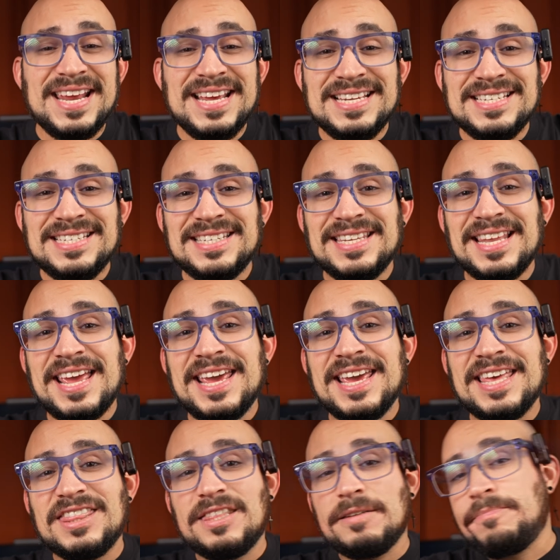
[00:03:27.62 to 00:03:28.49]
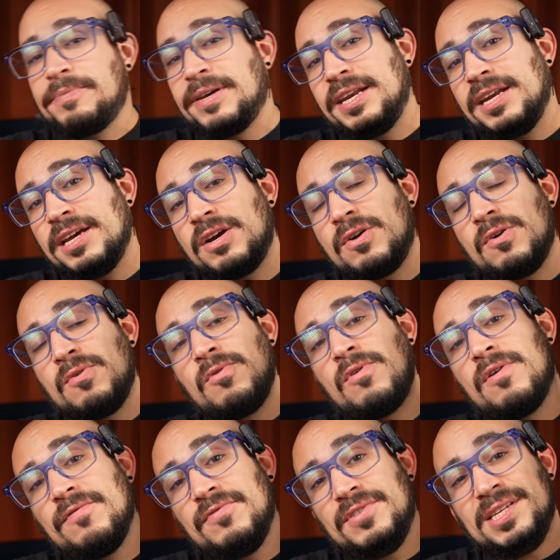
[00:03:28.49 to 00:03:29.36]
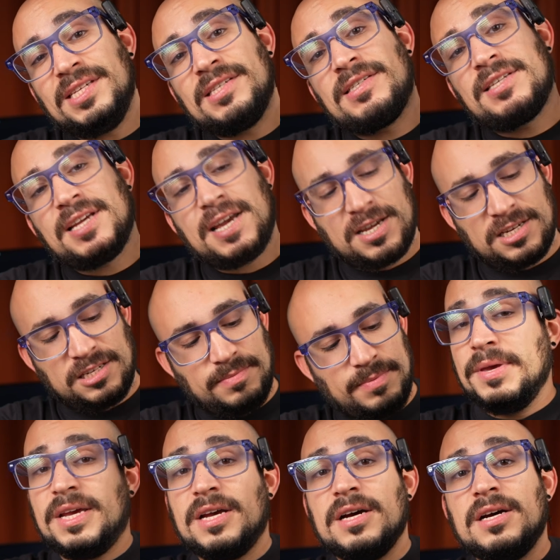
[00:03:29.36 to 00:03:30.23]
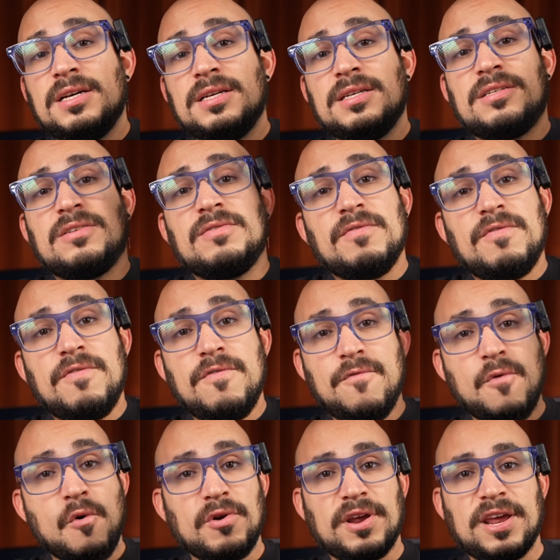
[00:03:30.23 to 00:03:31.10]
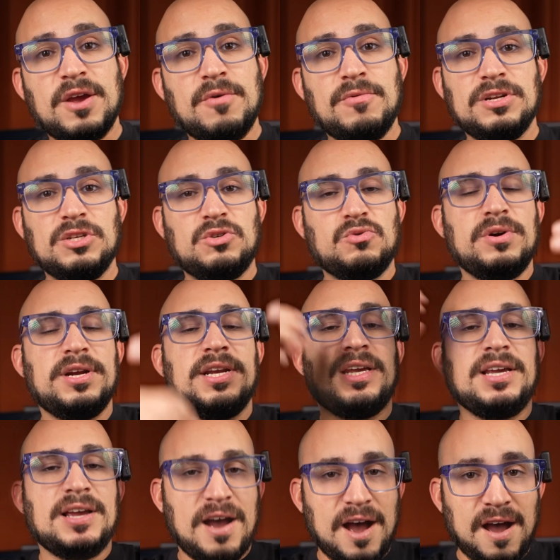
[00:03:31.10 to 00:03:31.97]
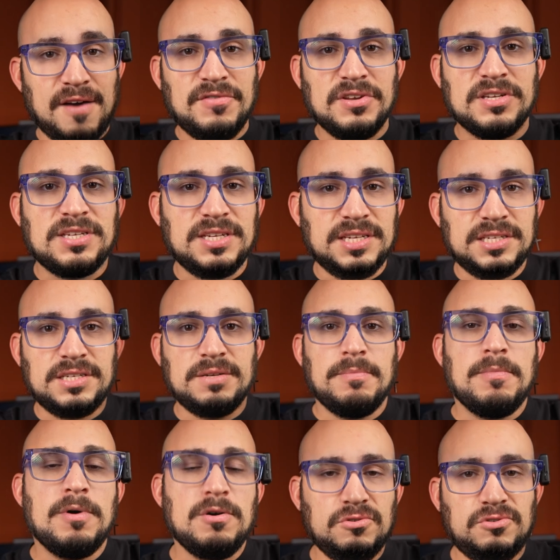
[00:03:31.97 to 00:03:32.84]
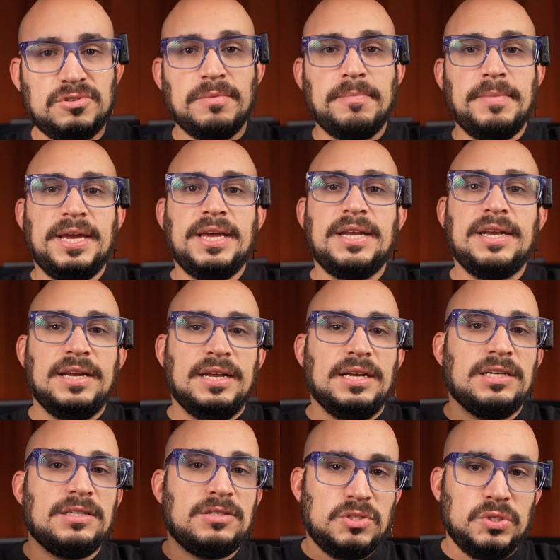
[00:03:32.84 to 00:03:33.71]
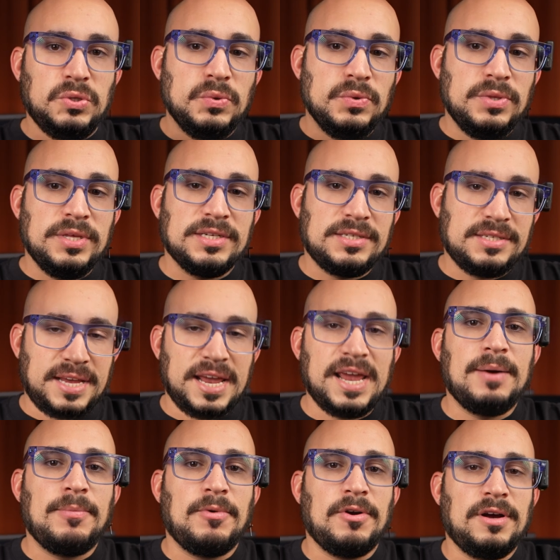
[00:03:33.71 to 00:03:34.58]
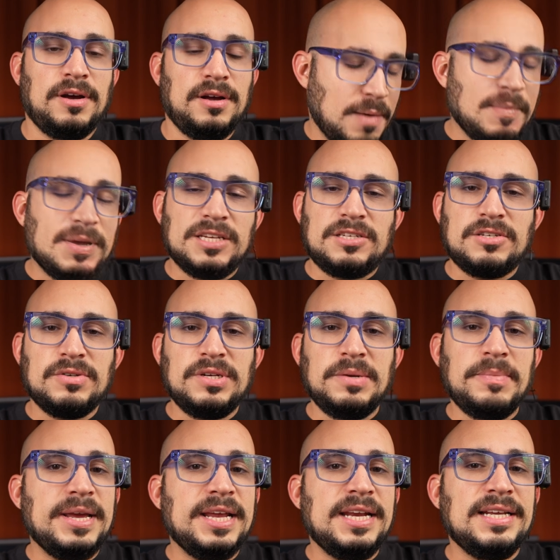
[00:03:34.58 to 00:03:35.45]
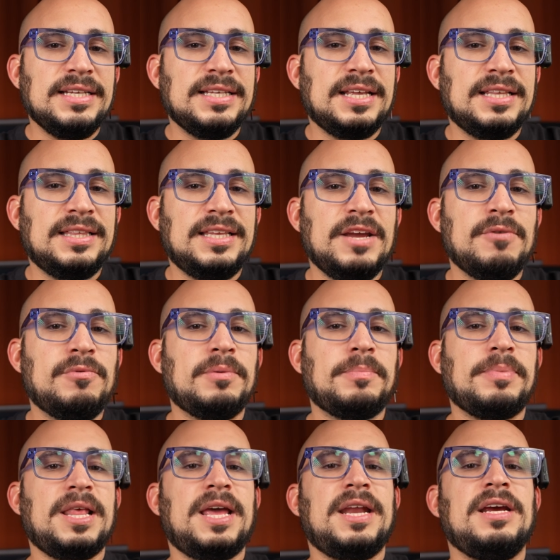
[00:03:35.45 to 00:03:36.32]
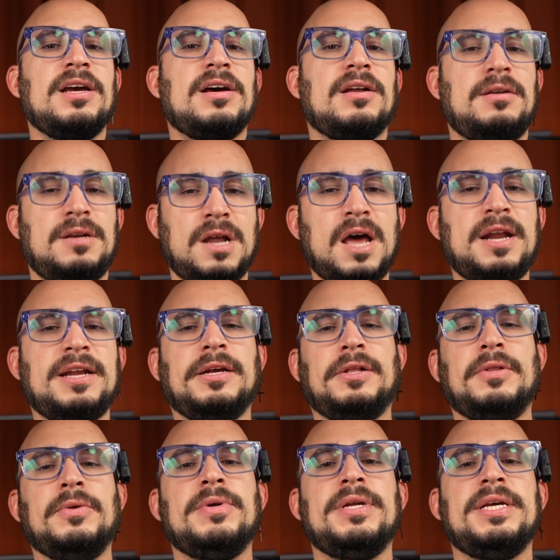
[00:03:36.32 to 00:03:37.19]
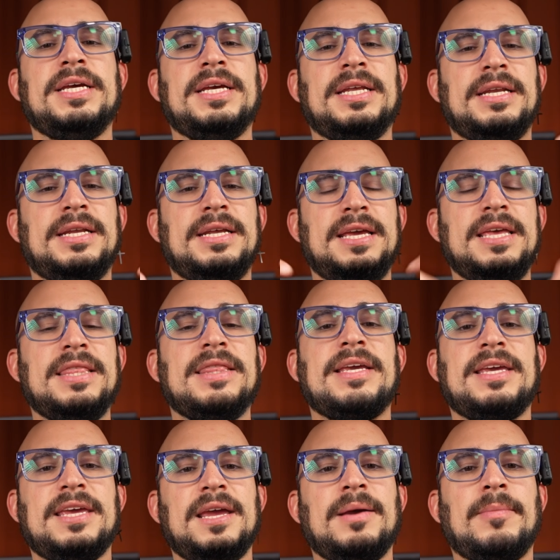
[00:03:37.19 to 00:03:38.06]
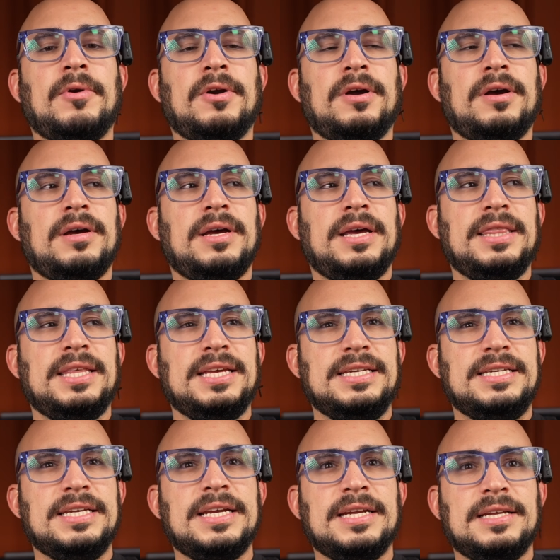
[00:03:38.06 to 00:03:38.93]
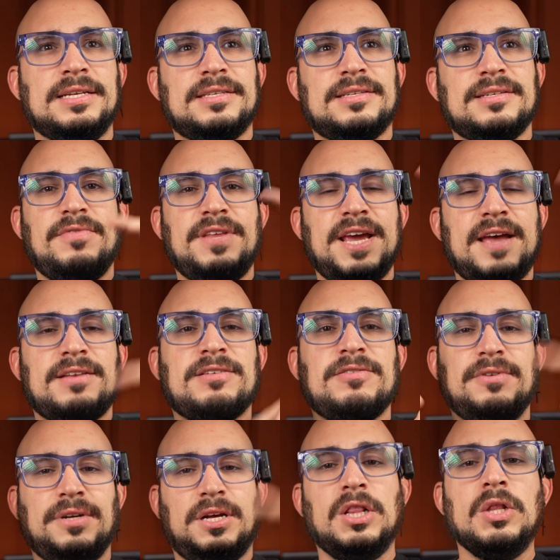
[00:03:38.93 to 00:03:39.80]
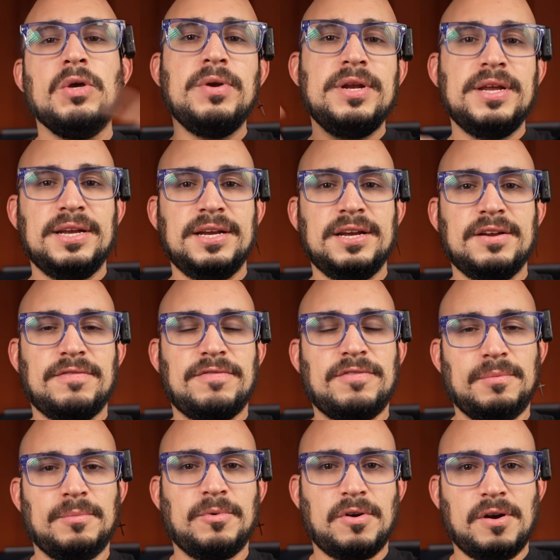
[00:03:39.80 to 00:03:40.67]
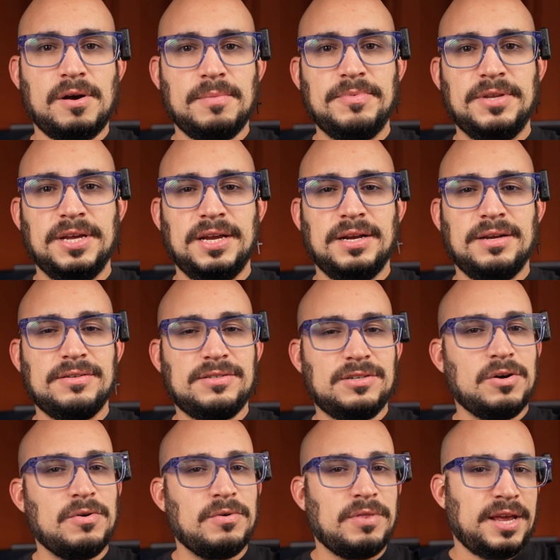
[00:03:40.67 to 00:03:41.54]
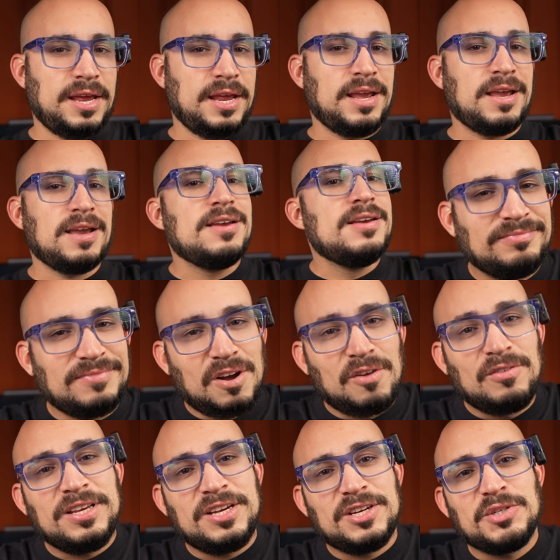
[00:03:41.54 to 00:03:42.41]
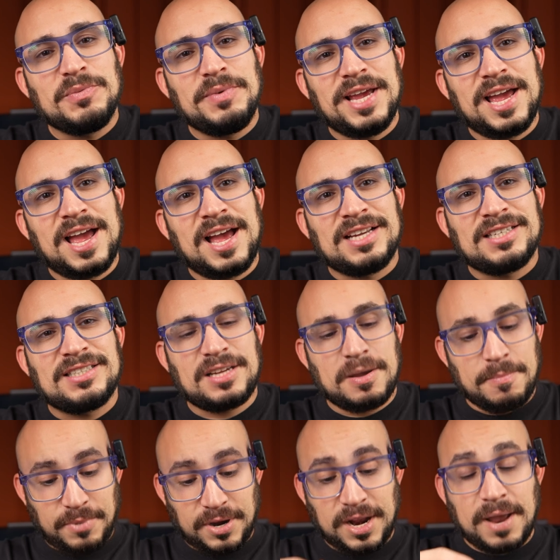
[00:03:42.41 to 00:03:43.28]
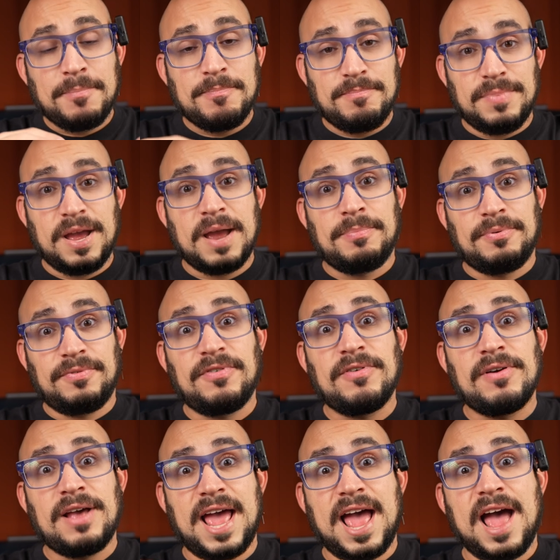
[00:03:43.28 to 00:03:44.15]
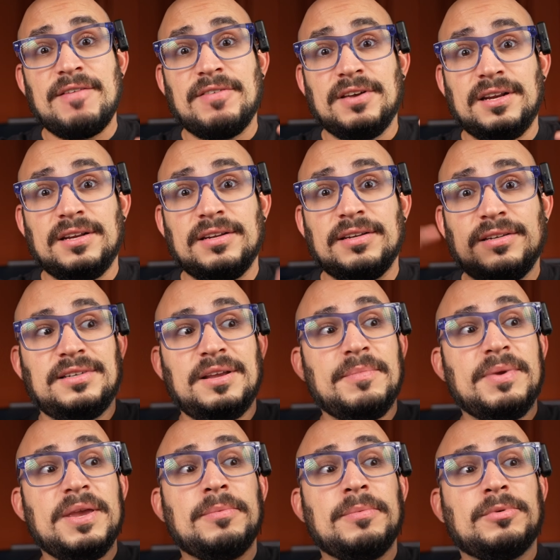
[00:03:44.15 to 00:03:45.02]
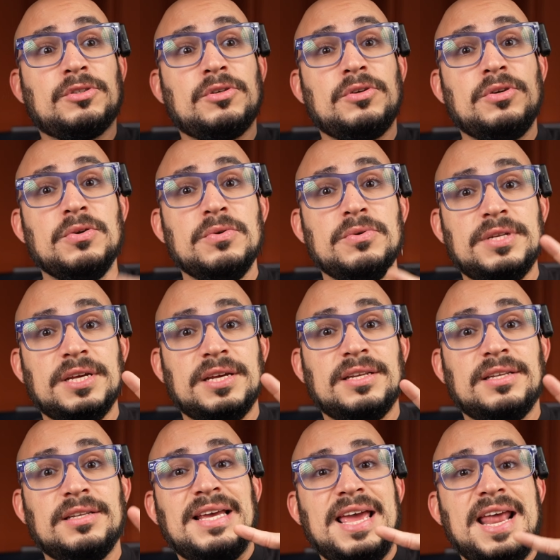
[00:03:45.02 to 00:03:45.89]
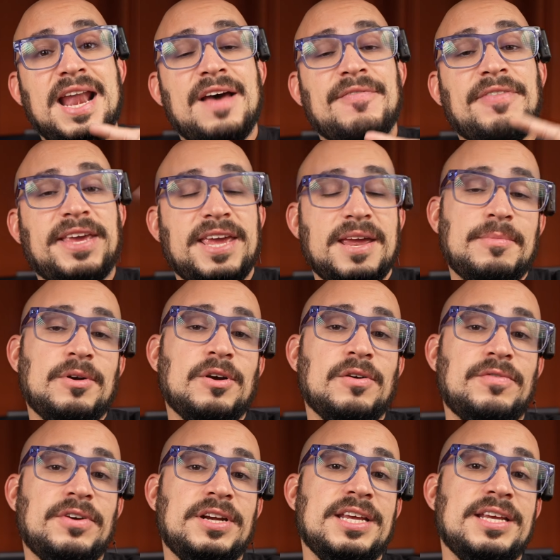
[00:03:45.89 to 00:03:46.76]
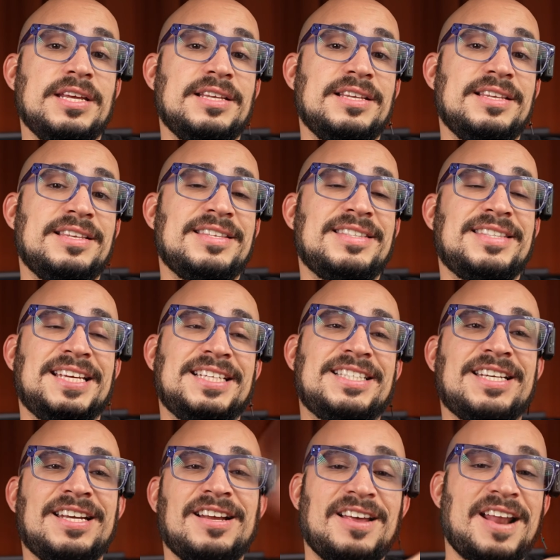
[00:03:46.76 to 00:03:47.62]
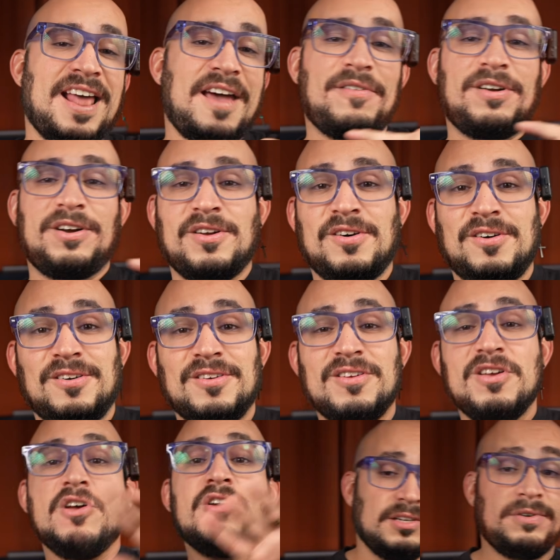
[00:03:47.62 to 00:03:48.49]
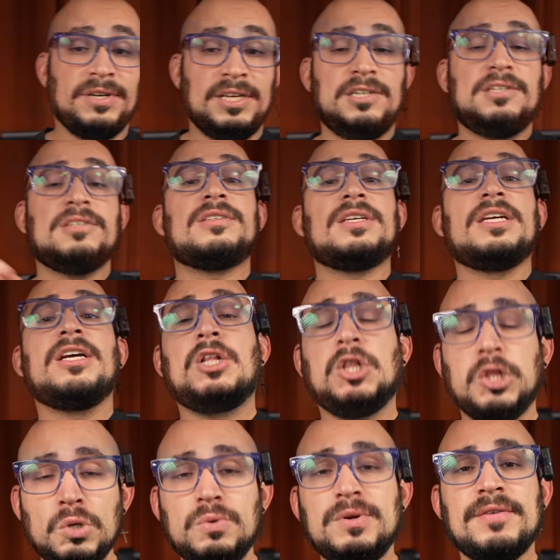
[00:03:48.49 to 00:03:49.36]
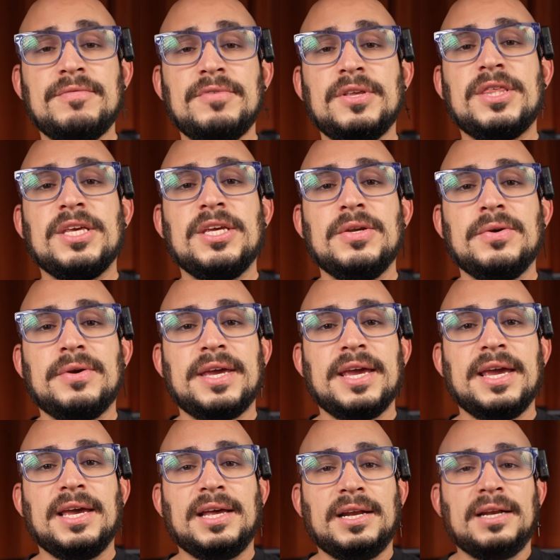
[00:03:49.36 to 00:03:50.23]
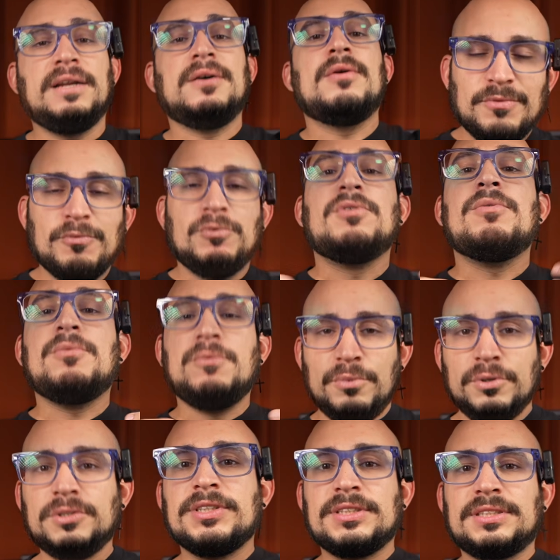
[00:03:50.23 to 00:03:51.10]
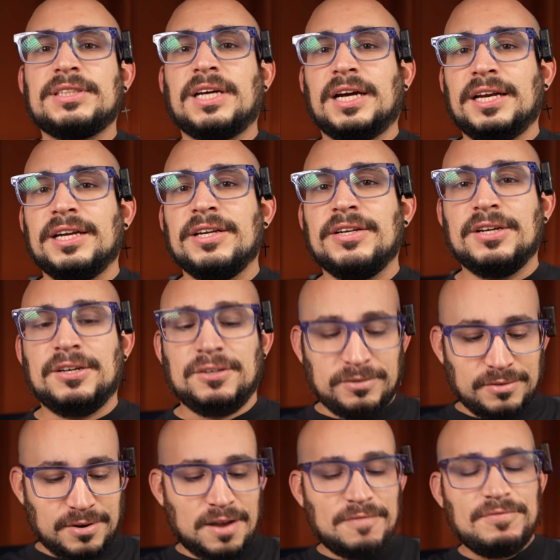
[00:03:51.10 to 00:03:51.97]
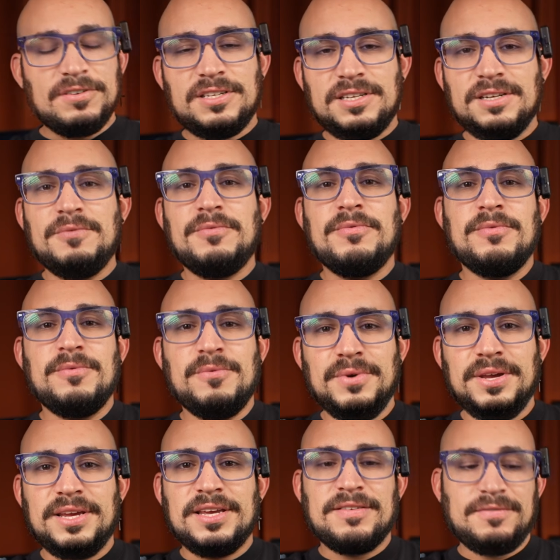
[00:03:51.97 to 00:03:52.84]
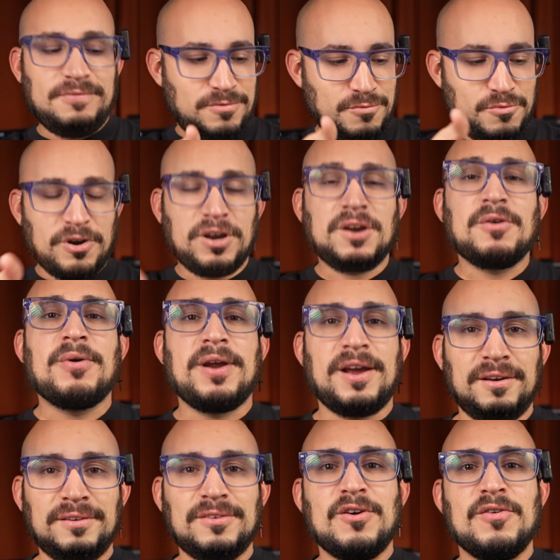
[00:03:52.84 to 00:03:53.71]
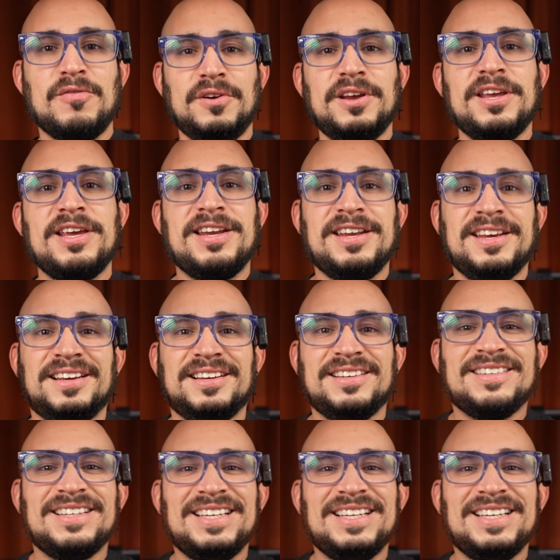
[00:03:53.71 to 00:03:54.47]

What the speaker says: is like the pinnacle of these tests because 4K 120 obviously is the most demanding to this camera. I mean, it's so demanding that they were planning on not including it in the camera, and they didn't. They had to include it in a firmware update. So like, only because we asked, but I prefer to have it and be able to use it and have the camera overheat than to not have it at all. Sony, just include everything you can. We'll decide, you know. Obviously, we can work around overheating.